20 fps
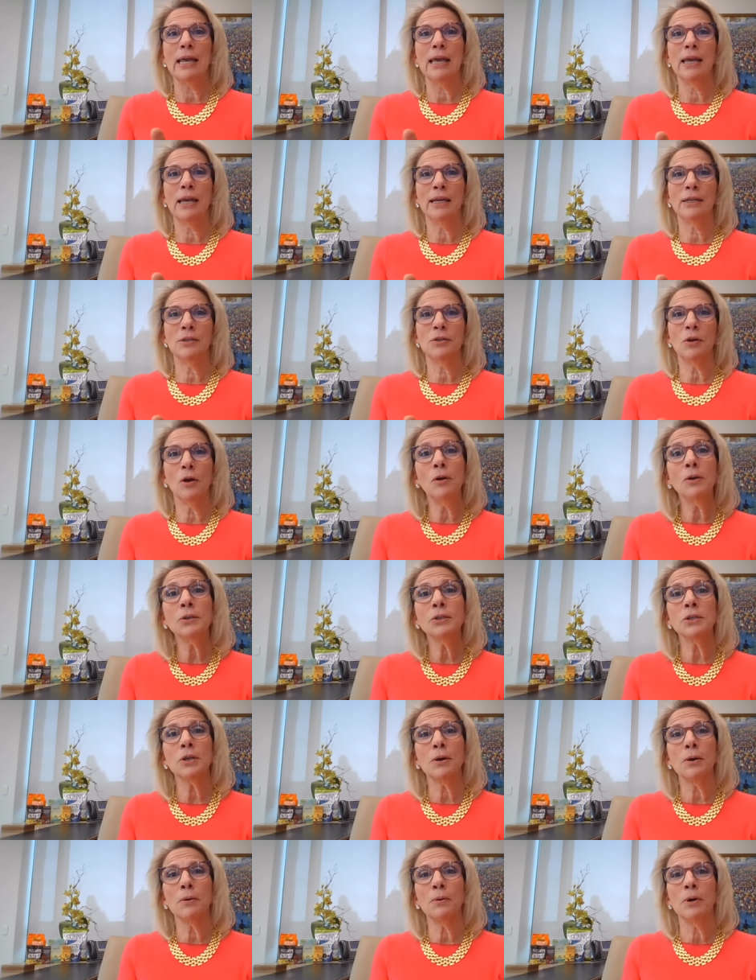and
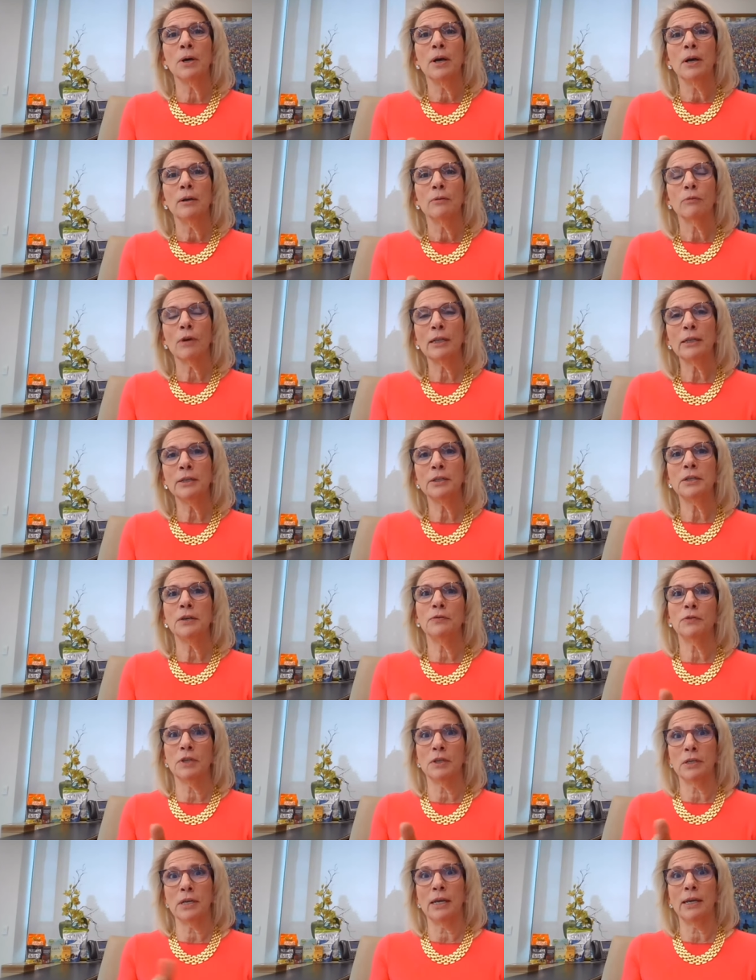also
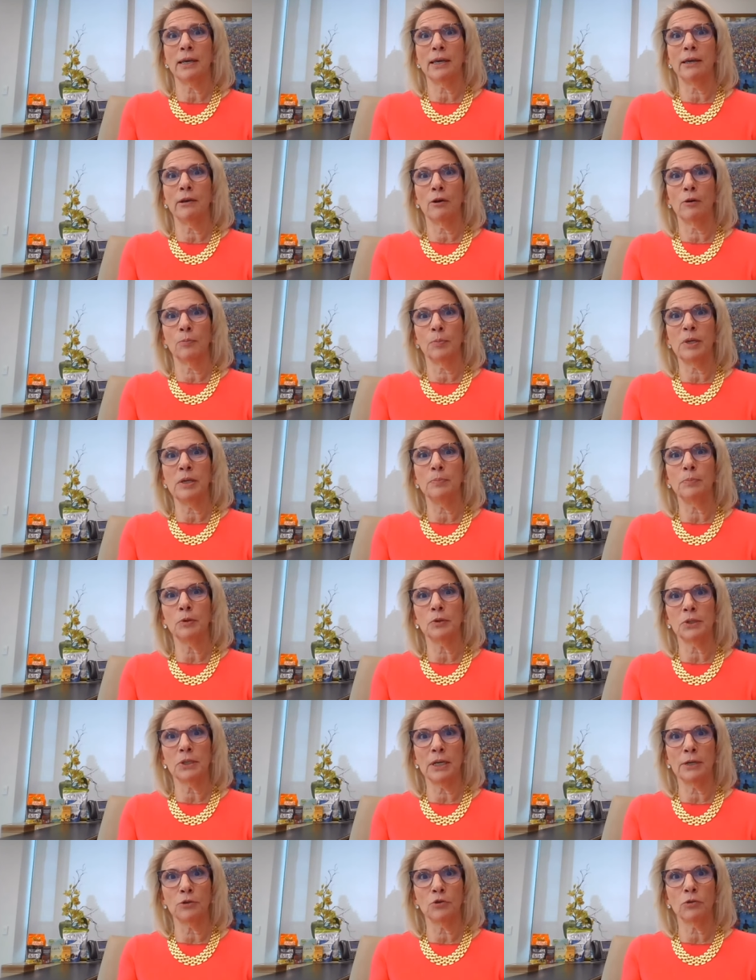relative to taking our
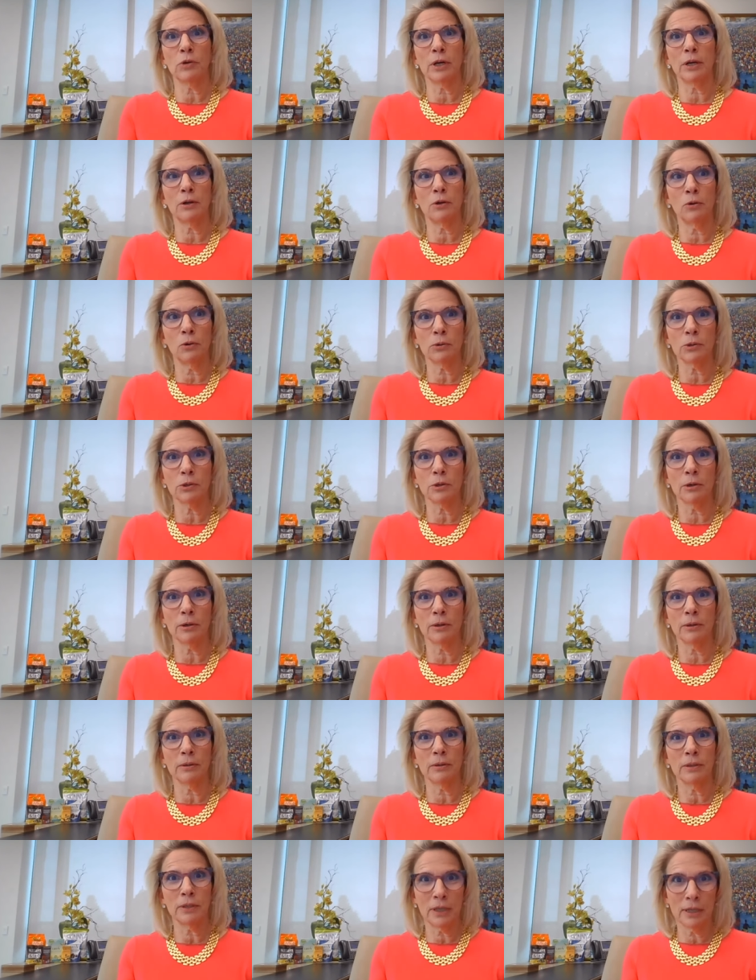people centric
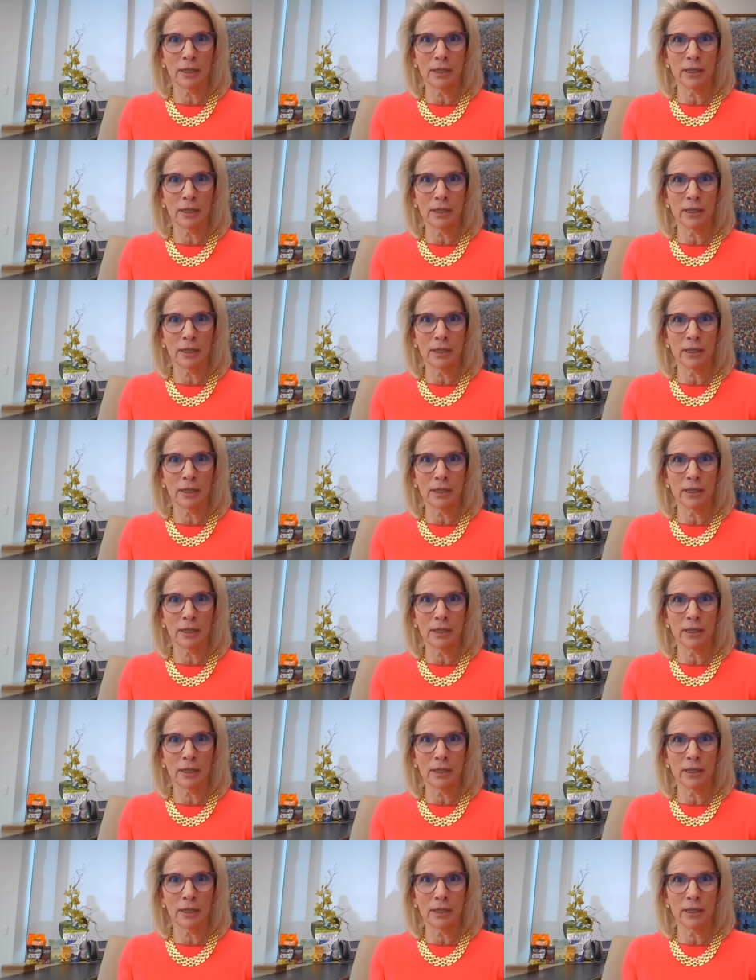culture